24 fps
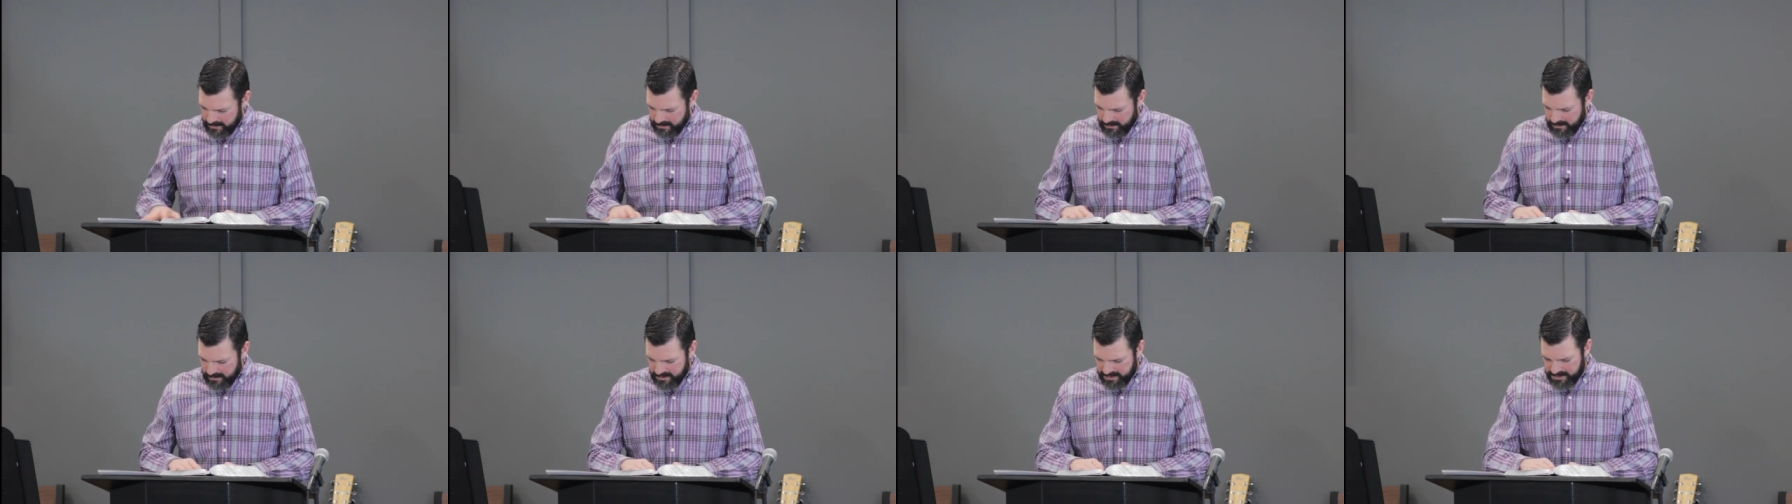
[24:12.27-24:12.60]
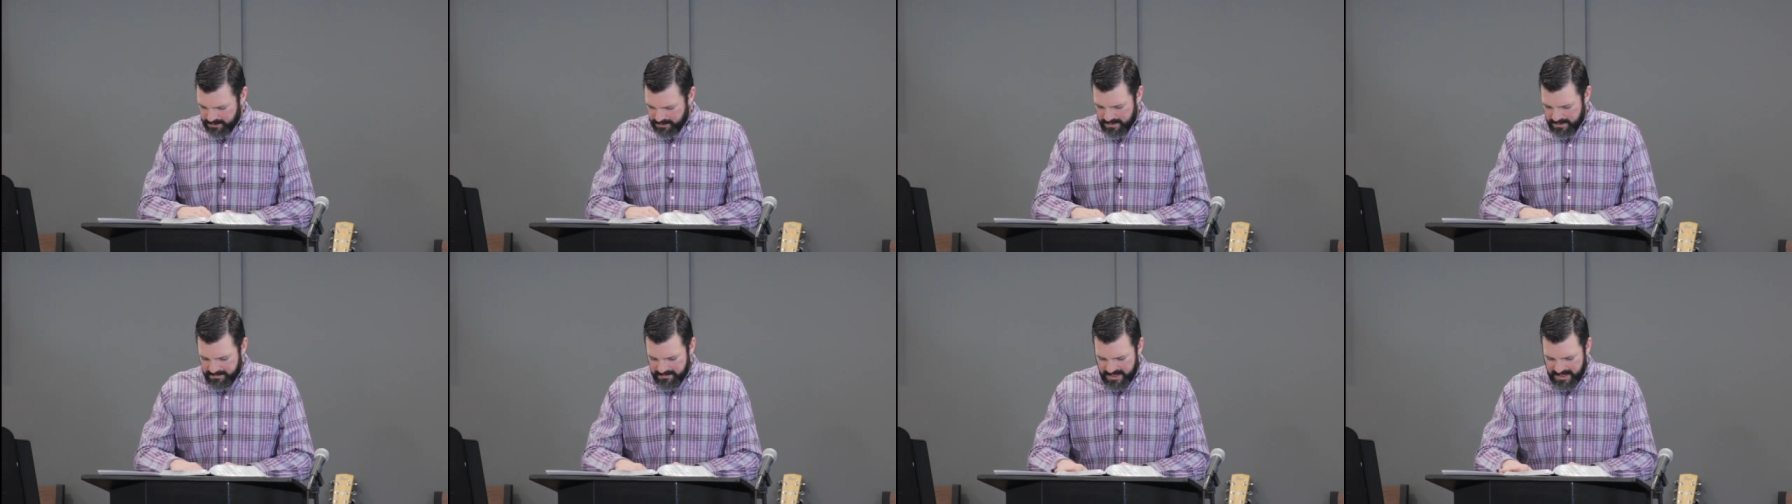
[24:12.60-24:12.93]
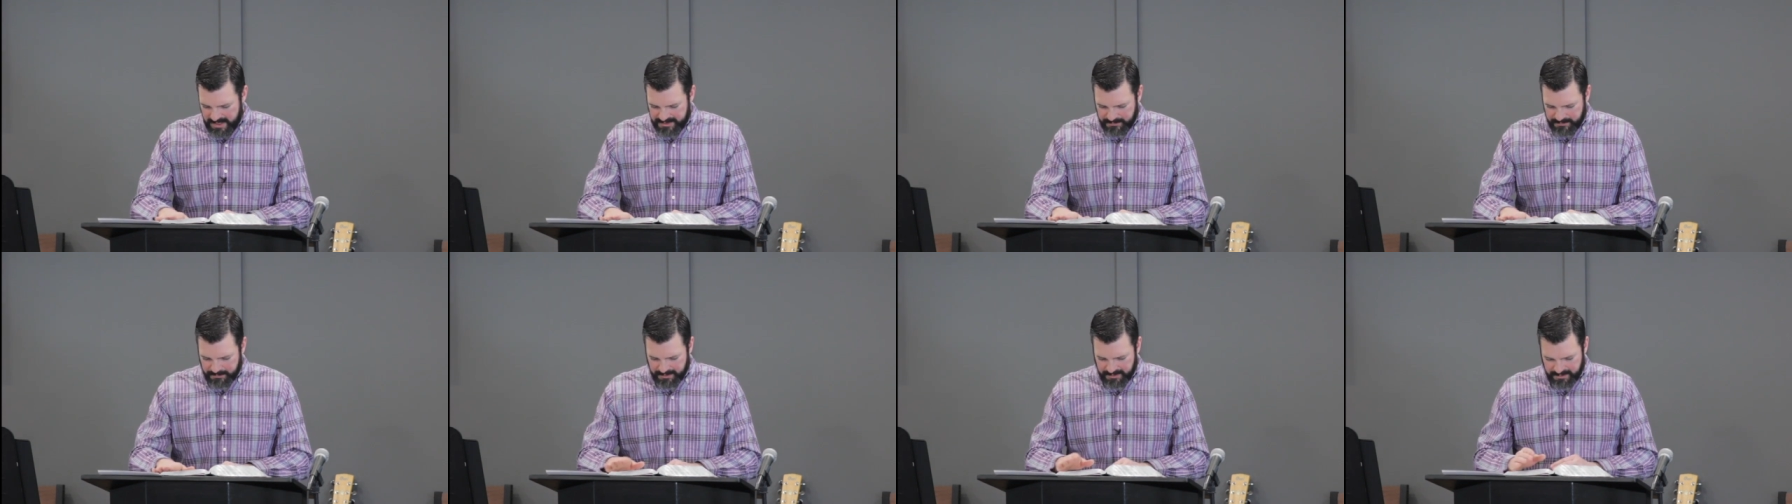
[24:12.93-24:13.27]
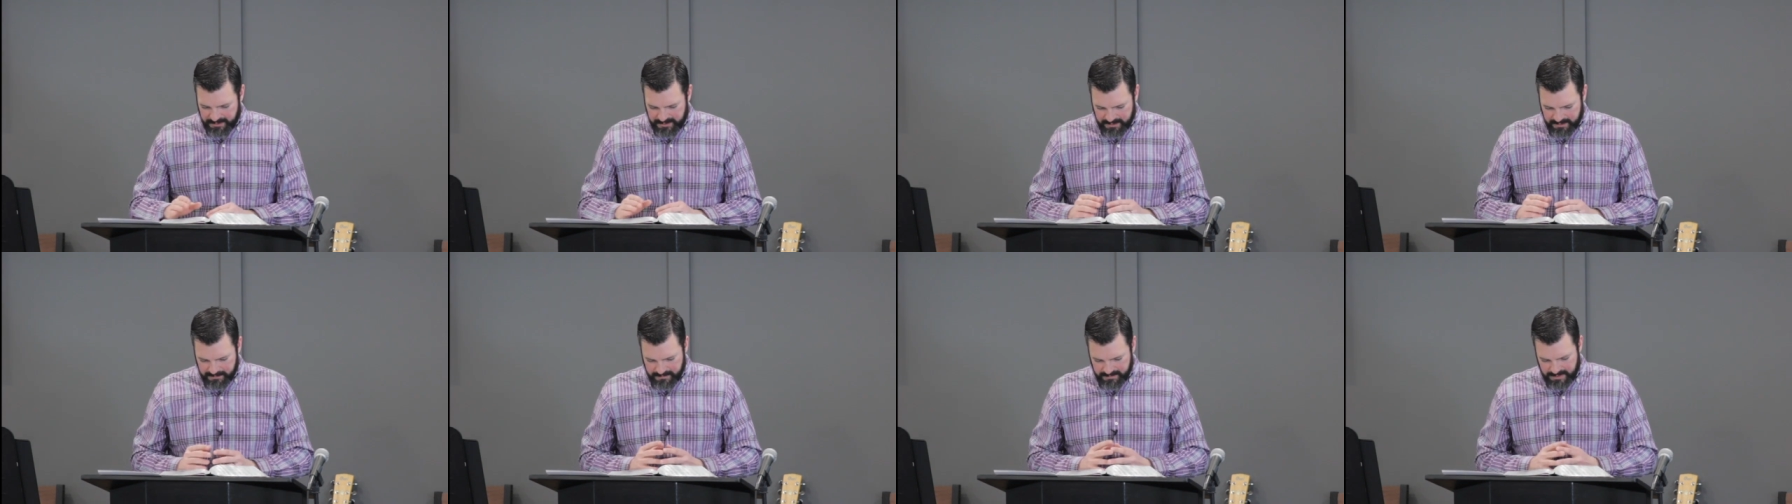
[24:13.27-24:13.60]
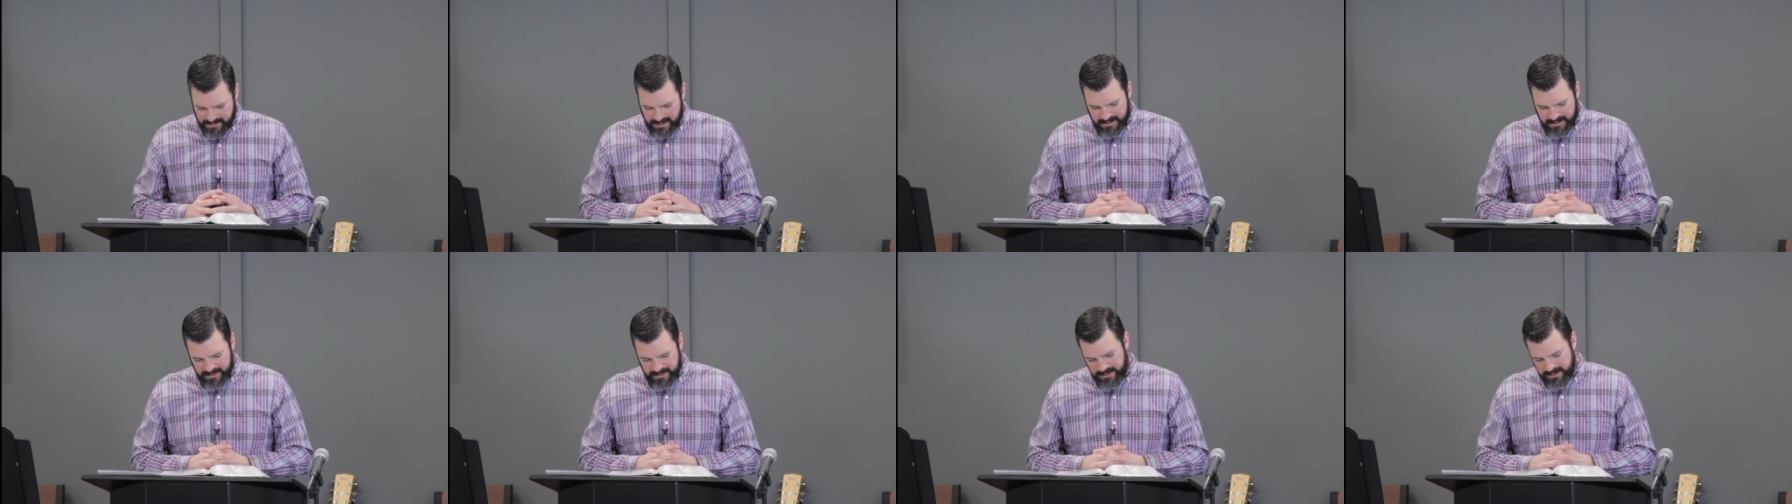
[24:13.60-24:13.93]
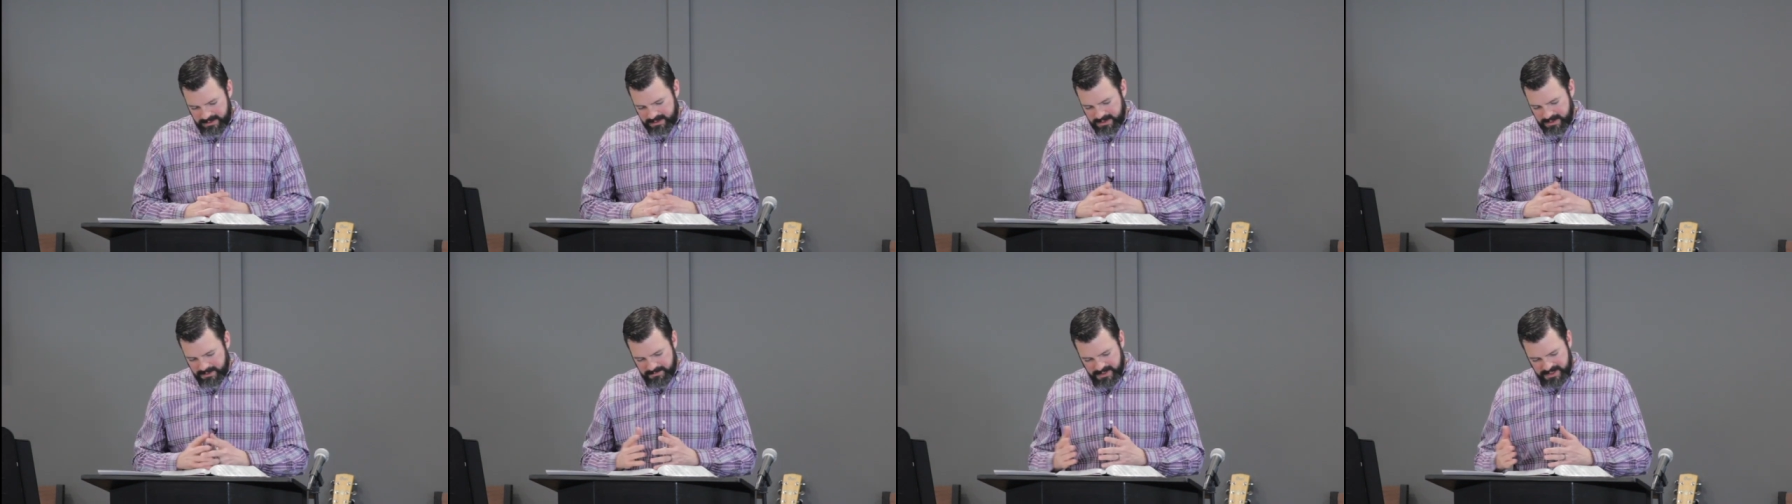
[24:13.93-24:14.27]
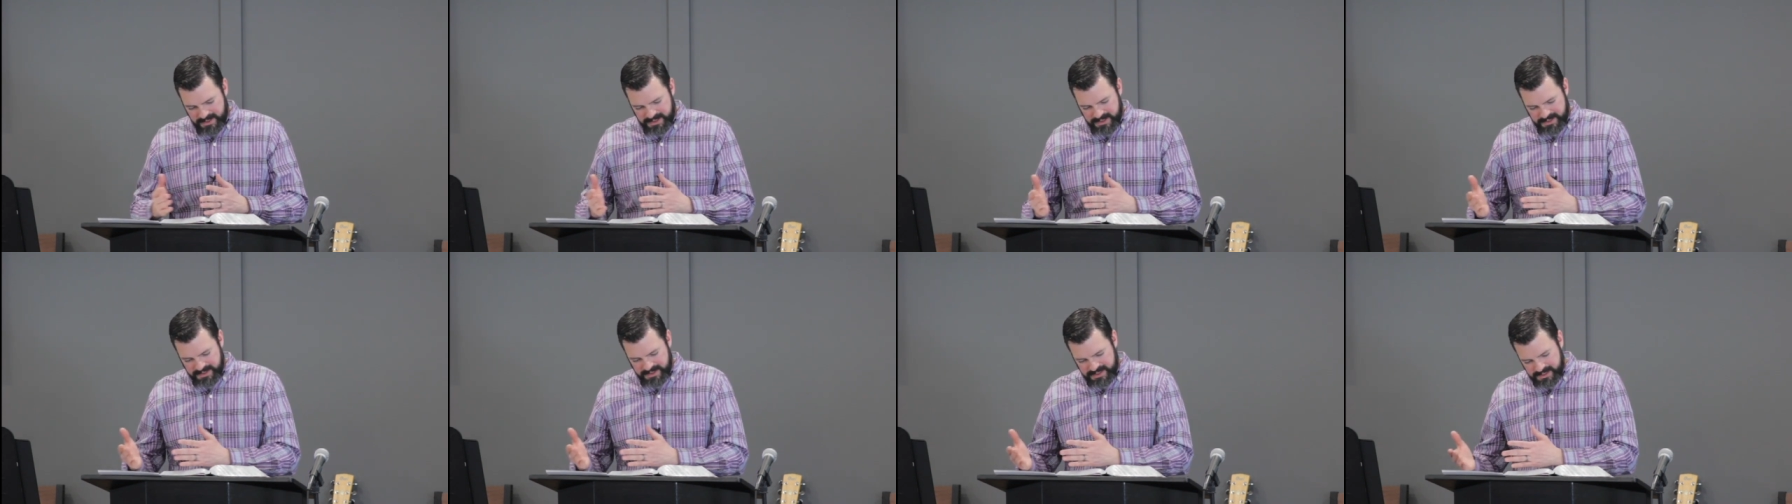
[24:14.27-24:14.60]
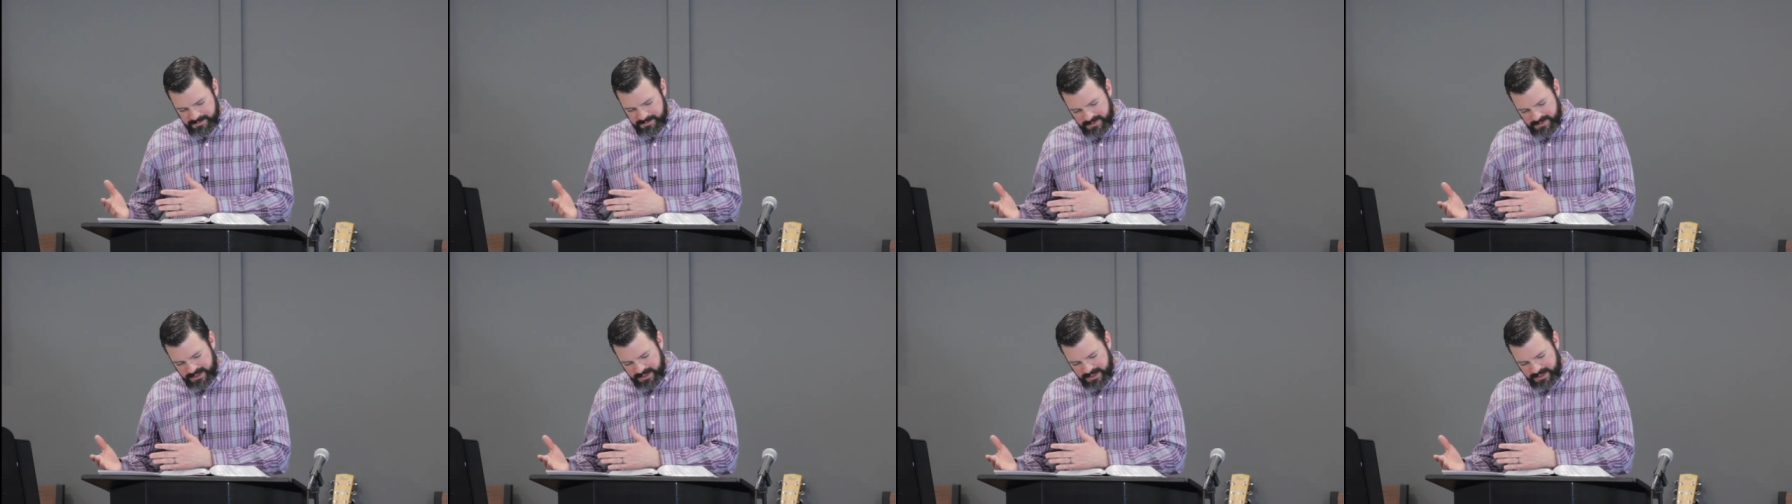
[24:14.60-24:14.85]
And so he meets with him and he commissions him.